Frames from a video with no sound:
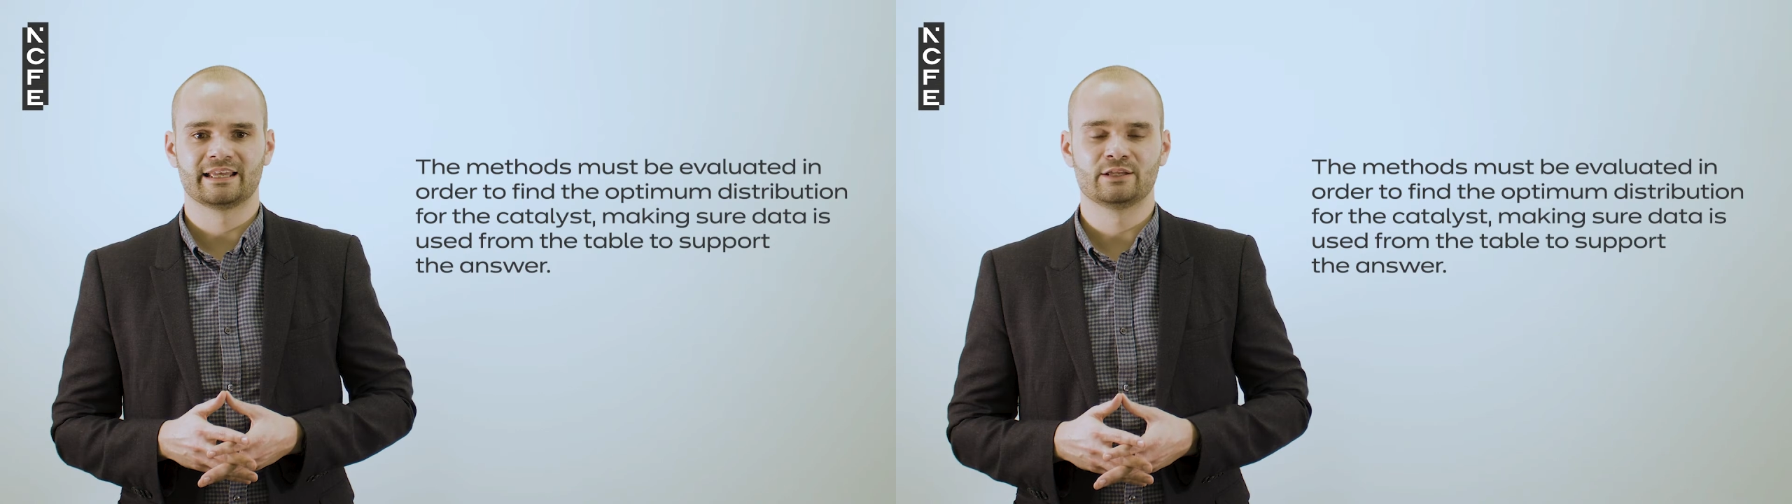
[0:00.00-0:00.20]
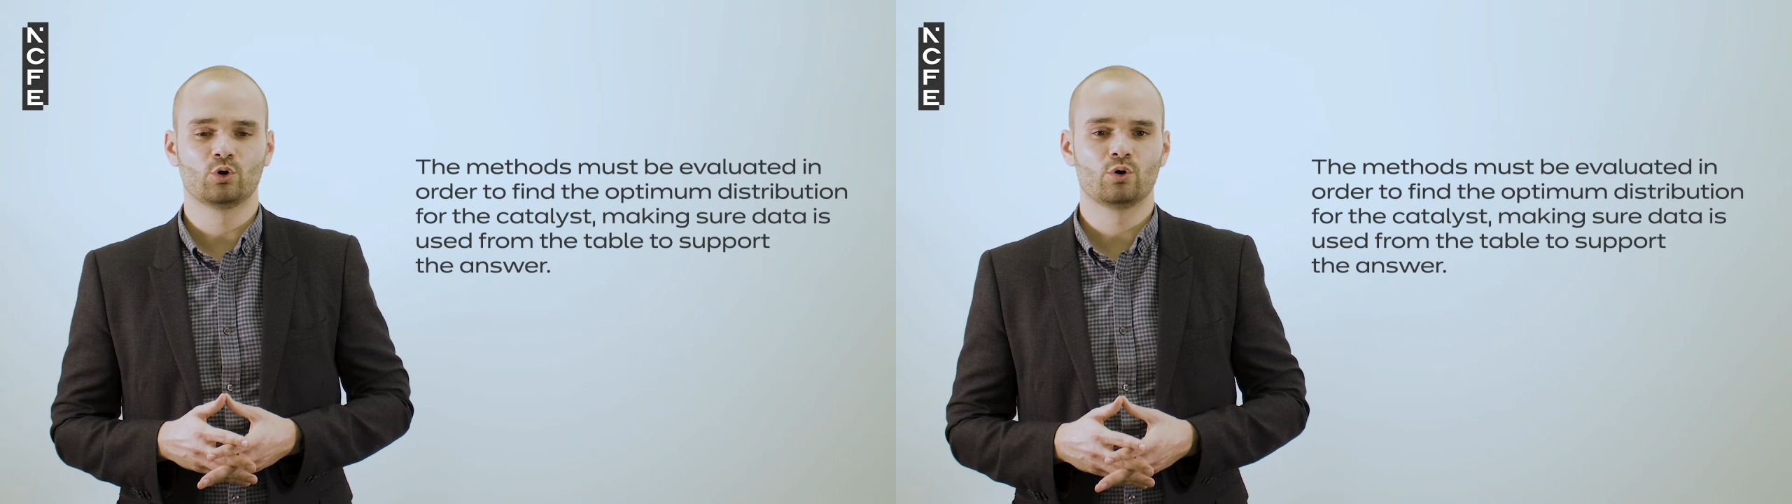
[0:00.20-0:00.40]

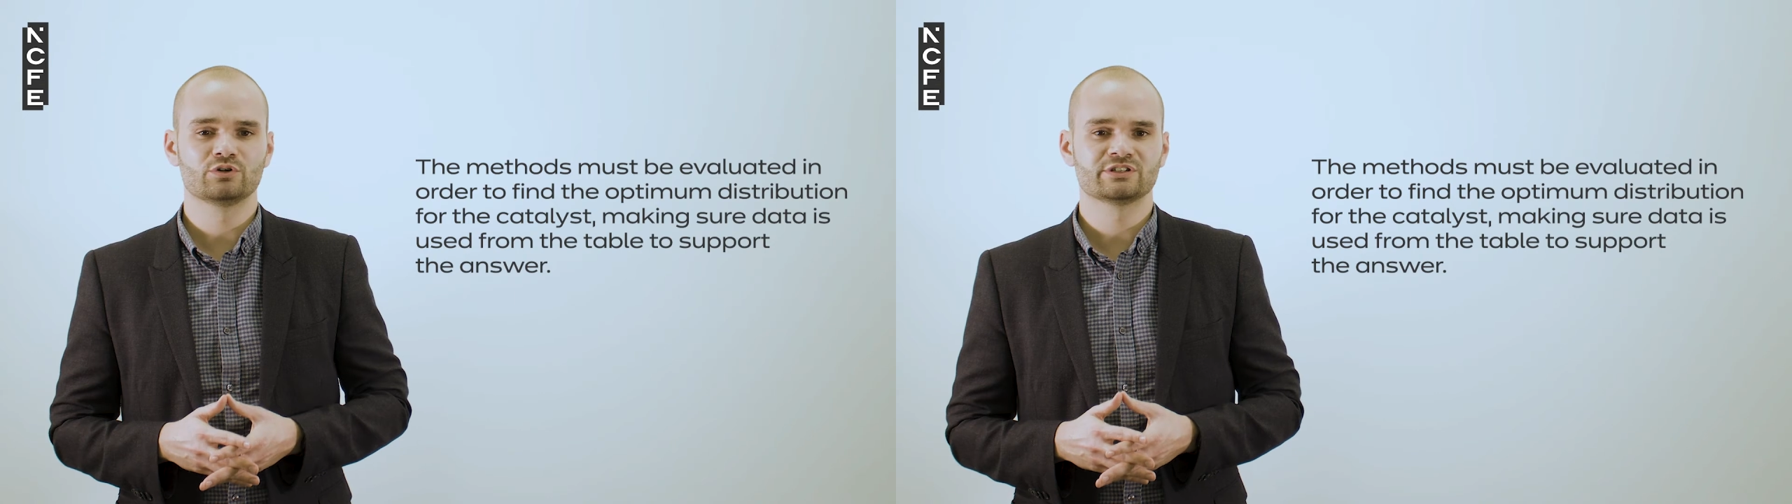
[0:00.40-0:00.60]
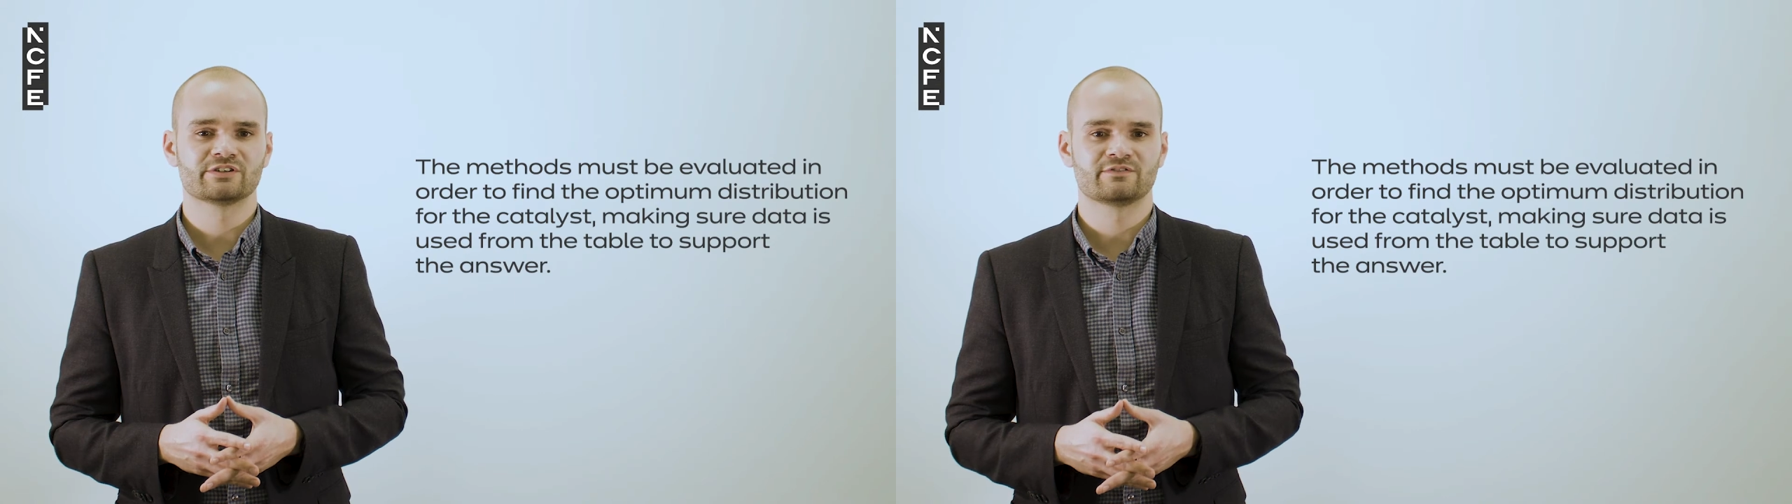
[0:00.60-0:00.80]
in
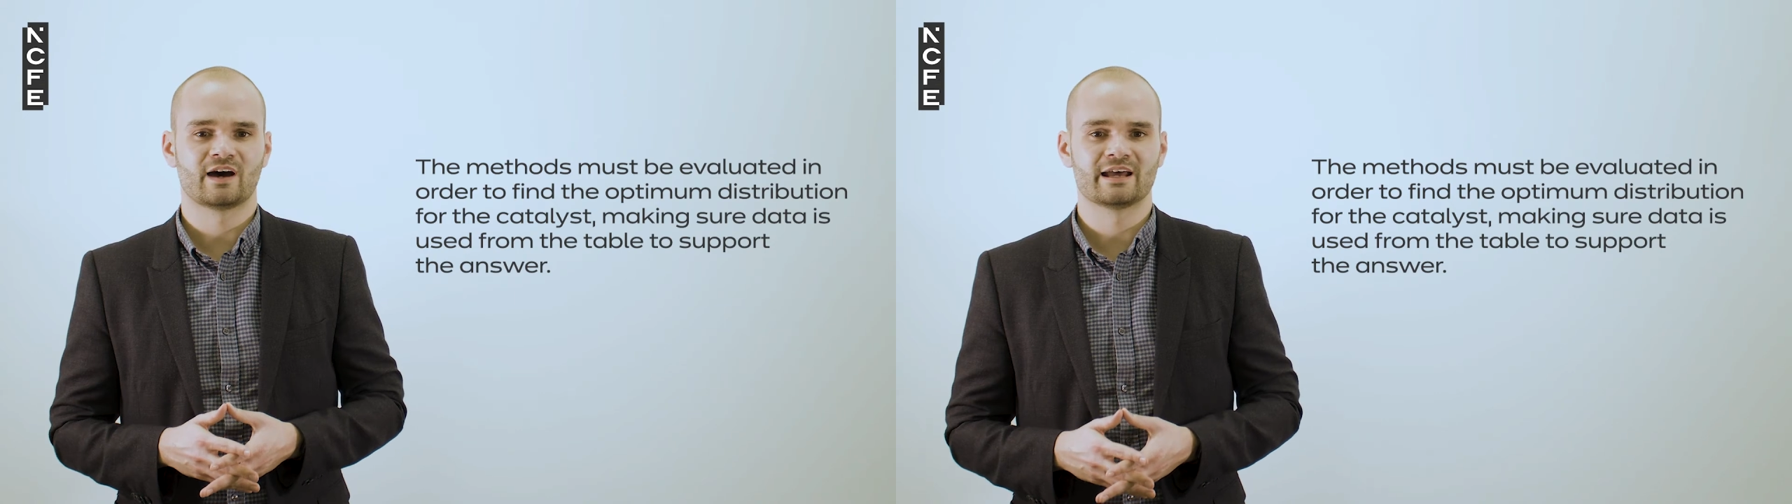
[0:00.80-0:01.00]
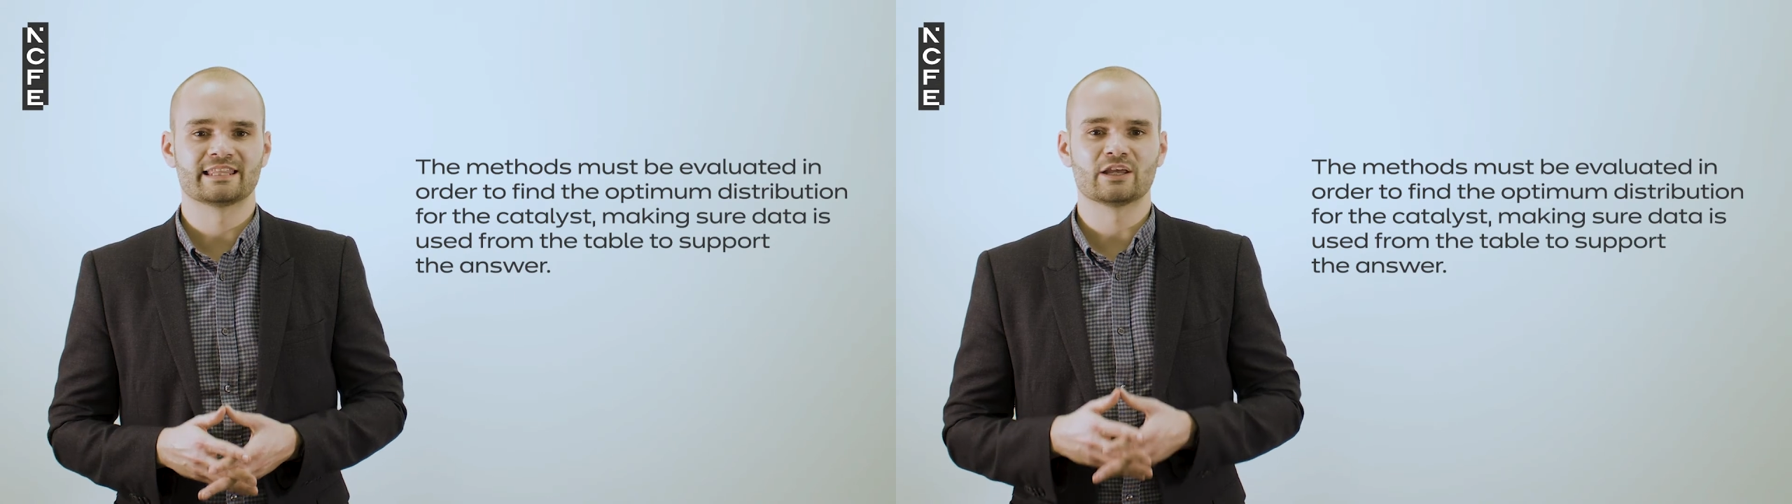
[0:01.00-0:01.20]
order to
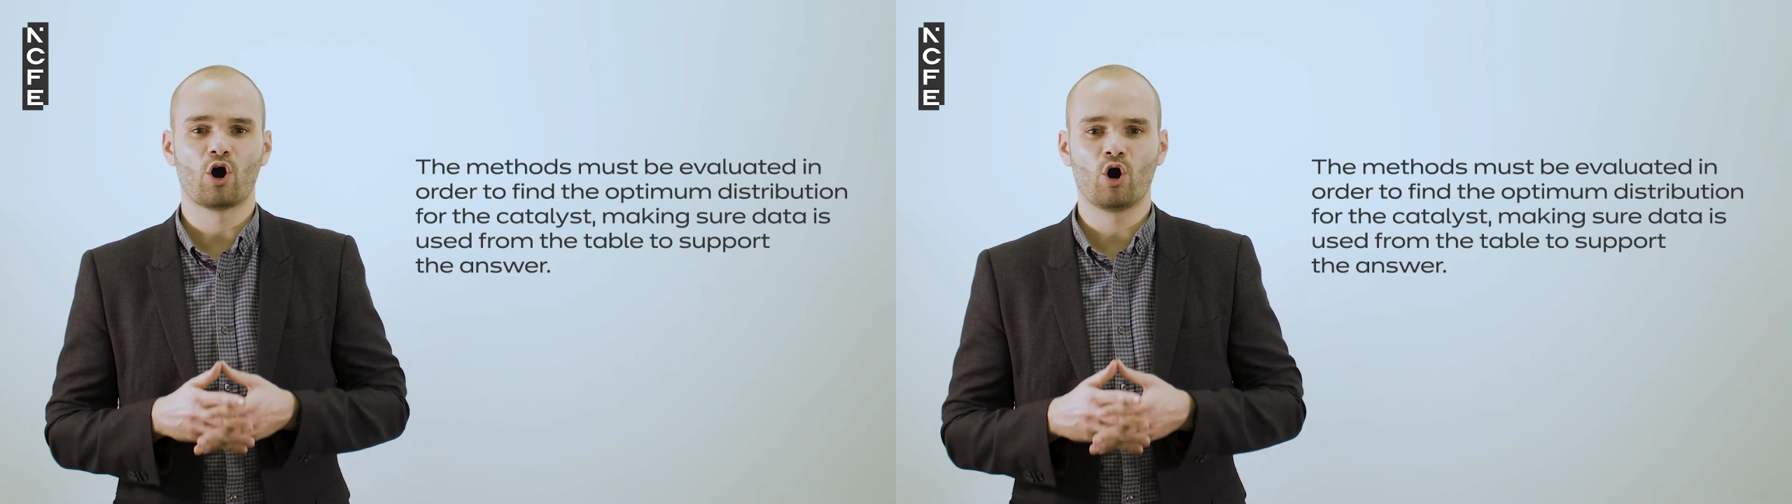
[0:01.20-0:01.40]
find the